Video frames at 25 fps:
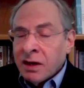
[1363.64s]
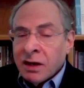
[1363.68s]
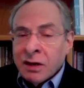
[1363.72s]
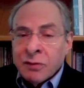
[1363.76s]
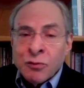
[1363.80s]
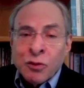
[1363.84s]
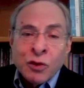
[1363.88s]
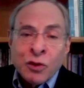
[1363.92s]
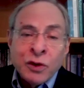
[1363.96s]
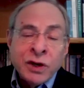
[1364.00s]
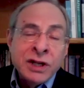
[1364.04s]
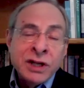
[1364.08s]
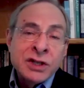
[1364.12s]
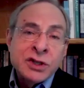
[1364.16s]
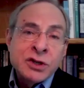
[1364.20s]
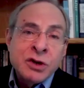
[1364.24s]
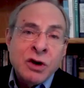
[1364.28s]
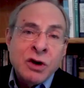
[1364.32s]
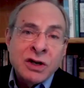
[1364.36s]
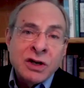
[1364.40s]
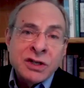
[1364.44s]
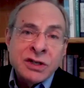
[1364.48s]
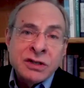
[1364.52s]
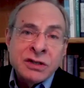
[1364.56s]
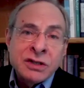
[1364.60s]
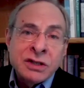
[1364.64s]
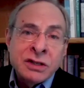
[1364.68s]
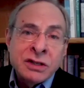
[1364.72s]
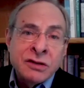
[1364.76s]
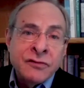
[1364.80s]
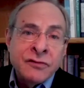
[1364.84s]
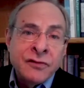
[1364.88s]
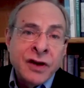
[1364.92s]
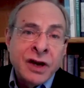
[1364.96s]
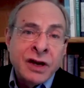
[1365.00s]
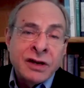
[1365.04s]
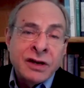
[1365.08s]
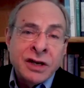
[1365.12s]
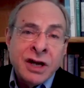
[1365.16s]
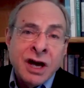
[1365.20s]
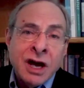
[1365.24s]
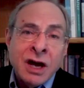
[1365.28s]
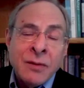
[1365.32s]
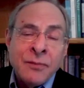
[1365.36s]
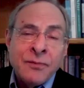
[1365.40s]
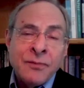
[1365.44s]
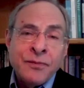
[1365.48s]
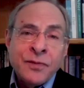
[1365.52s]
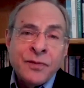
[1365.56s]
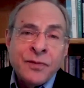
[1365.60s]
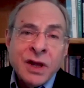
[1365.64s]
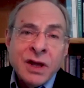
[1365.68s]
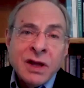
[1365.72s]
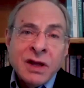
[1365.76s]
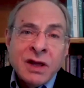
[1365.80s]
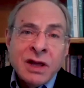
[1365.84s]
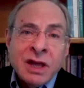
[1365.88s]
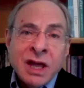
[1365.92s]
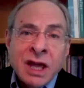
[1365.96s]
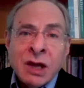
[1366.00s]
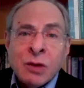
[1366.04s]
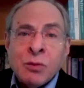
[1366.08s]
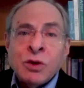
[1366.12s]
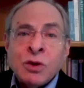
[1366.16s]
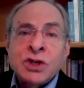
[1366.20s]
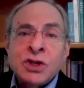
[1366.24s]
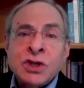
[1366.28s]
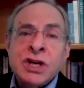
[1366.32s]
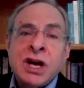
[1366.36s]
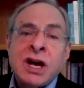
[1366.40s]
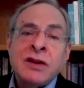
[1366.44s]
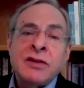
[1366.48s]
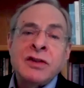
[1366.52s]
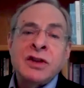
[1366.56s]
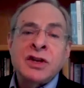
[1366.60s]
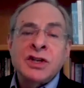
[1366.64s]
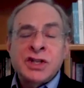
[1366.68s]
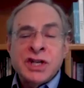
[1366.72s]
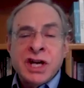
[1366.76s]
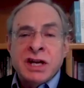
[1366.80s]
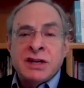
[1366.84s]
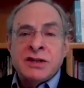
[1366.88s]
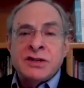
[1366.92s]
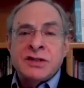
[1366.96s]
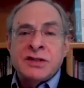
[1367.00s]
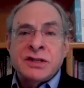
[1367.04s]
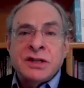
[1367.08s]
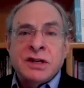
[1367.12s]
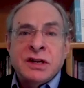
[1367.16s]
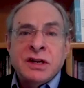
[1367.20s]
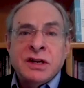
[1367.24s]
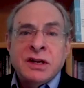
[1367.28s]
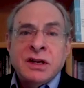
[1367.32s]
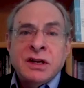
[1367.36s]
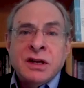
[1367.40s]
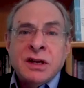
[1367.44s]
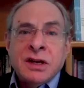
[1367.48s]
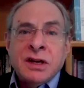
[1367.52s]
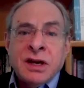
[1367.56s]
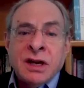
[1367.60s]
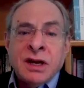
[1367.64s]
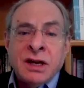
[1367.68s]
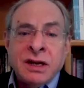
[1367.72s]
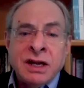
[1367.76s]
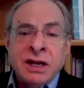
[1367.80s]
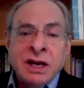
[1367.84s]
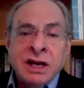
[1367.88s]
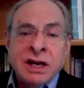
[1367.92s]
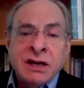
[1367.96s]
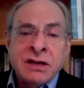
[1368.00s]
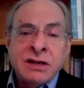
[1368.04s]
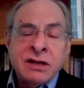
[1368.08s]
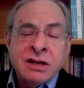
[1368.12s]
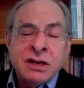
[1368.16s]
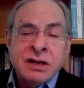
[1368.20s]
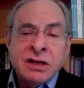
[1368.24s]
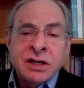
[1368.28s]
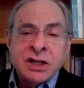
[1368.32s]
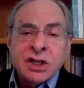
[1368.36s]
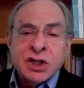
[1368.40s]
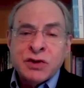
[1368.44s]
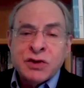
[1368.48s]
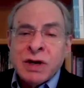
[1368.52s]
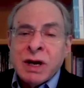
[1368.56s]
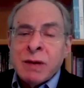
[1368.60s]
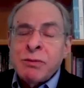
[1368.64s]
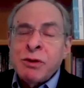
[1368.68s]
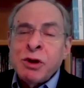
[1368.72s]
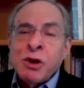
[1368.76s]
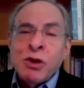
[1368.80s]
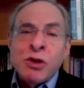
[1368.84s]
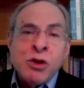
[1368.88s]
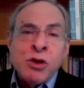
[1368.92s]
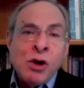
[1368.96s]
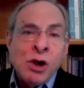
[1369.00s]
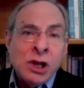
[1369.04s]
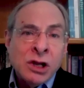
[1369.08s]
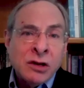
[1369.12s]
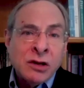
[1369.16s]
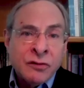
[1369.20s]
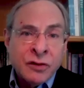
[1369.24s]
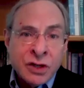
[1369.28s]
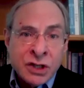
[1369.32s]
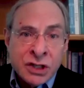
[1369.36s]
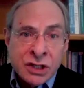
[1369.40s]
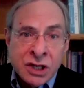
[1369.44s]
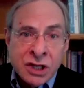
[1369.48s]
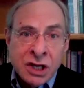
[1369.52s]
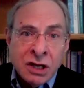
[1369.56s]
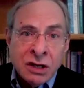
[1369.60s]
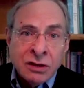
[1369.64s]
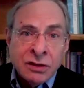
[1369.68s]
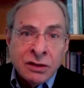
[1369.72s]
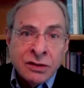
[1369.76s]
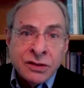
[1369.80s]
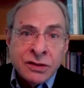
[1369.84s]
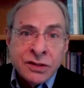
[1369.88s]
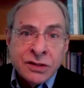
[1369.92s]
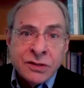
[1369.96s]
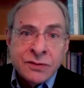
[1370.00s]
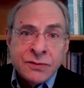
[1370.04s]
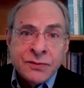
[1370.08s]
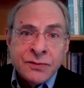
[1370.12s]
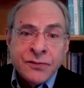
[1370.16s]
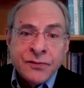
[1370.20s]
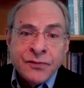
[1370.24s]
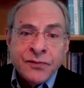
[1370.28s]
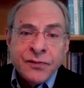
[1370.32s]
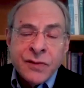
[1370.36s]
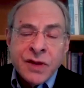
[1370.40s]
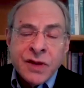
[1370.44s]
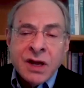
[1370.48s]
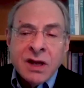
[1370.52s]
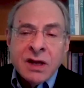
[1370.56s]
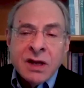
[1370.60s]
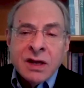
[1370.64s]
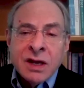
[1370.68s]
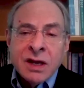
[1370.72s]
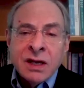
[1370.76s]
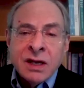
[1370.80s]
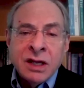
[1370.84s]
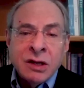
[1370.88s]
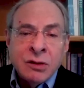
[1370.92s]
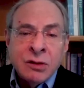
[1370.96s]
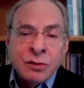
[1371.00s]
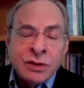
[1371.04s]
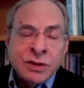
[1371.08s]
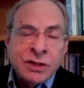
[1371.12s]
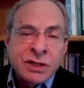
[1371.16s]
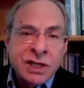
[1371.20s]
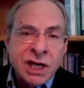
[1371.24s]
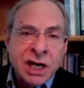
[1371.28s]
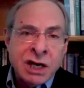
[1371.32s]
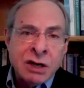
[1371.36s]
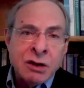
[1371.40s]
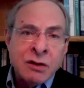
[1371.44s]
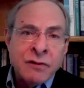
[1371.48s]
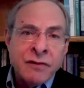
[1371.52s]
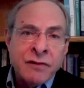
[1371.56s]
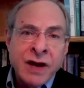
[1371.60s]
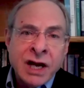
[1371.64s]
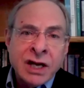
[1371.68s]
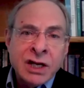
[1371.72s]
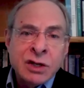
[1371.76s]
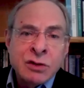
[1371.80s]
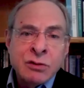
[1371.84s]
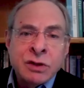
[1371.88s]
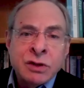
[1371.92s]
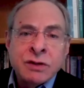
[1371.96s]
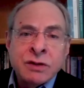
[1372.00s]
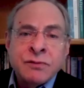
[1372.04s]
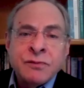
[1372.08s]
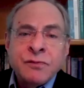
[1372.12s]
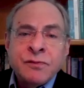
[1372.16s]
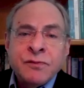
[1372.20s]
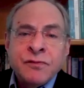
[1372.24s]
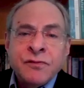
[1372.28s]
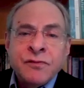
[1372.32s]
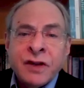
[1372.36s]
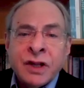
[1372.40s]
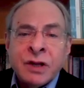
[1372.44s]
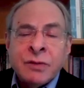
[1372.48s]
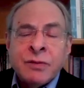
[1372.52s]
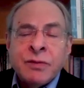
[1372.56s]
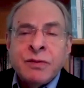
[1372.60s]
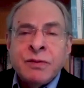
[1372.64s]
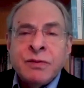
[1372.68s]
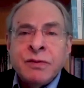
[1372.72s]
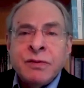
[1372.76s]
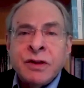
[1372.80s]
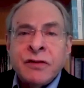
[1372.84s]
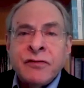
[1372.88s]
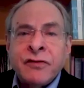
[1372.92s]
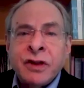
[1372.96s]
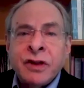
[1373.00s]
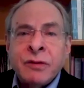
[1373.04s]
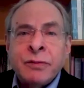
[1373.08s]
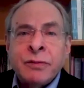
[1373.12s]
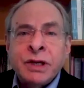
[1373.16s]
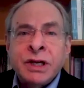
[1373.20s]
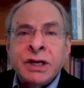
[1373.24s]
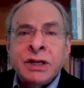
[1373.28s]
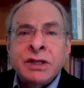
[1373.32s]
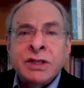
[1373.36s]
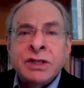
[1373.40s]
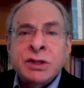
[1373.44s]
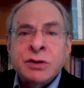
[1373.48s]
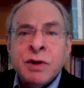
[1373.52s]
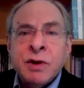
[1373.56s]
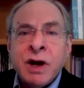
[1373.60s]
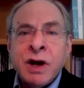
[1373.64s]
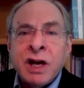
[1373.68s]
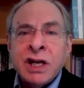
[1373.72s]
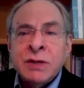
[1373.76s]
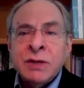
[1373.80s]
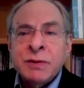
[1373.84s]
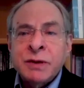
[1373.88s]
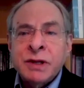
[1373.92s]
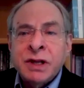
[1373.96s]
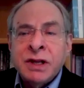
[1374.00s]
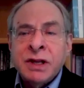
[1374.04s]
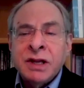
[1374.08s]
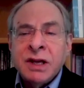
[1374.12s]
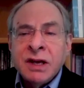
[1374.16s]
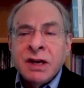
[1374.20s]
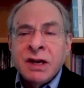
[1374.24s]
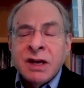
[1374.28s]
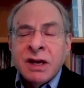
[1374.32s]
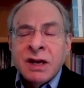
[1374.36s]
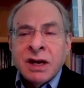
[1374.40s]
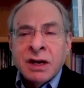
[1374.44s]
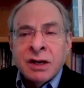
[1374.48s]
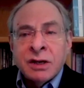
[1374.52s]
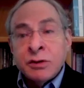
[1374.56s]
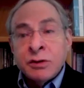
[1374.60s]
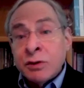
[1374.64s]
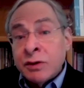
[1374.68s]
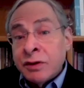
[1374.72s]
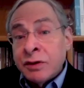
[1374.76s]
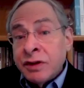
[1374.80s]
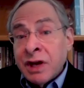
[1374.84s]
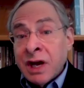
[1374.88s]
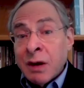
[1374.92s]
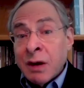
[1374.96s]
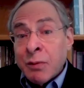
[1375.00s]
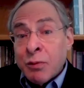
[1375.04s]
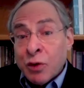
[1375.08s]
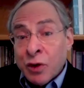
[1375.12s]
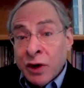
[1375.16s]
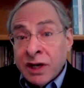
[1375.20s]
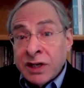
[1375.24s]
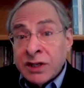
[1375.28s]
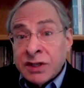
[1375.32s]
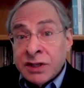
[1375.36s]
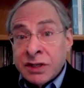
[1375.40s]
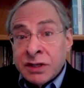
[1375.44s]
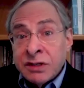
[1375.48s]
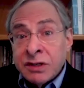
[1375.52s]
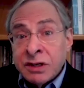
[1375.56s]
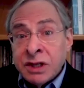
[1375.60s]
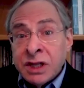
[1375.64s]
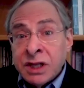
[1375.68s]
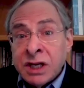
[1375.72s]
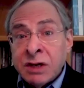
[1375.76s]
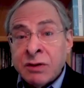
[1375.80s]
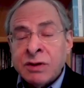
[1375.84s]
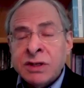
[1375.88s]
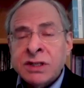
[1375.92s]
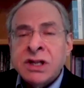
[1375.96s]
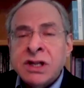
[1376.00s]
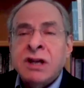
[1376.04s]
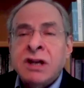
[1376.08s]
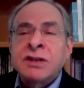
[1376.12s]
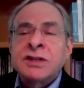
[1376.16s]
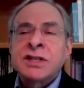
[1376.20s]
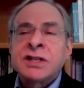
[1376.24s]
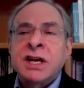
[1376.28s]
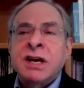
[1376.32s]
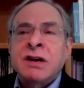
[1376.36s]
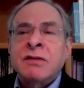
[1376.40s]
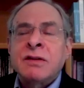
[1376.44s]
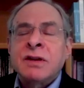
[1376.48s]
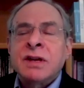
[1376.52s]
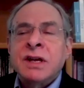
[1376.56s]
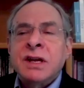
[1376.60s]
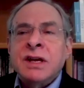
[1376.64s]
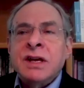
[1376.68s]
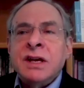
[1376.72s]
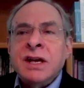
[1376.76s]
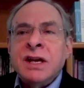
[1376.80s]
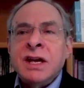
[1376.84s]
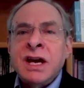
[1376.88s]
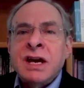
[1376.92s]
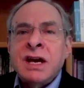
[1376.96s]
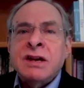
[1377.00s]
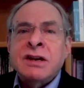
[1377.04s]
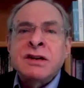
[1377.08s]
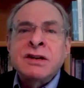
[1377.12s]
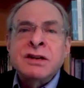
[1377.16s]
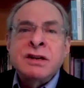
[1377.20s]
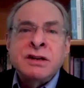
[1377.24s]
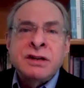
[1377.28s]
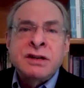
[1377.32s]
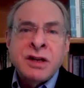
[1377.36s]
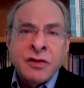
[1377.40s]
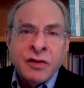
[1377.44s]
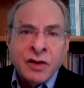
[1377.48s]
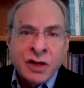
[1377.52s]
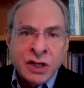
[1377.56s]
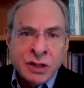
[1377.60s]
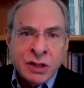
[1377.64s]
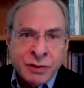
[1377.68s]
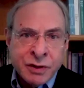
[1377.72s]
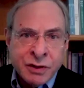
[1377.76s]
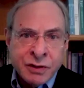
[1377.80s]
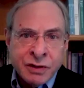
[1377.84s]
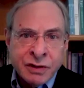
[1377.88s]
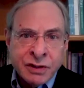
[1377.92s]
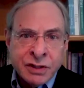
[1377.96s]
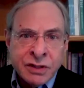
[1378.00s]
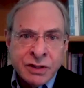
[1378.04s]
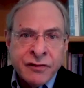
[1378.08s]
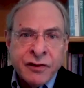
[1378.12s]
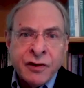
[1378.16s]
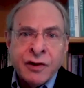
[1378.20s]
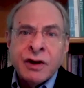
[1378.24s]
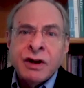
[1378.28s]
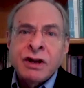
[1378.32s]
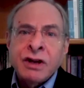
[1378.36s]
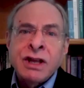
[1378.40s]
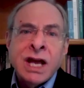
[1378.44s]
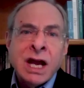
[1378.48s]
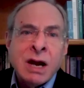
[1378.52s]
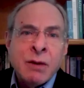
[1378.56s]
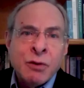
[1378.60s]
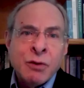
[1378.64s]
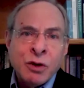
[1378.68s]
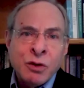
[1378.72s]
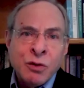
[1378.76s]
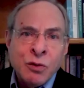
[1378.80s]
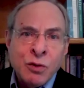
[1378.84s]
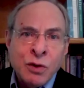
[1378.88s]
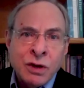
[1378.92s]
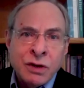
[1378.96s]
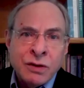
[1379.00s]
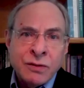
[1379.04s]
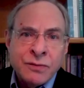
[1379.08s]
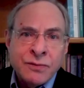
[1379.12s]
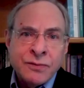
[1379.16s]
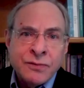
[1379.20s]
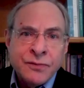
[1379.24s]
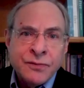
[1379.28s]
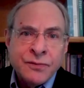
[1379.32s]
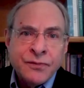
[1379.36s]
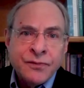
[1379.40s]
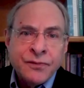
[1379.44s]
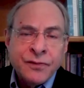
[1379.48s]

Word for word: a Marine sergeant in Vietnam and was shot in the chest and he had uh, shrapnel all over his lungs, and he was airvac to a the Philippines to a hospital. And during the operation to clear his lungs out, he had a near-death experience, a very elaborate one.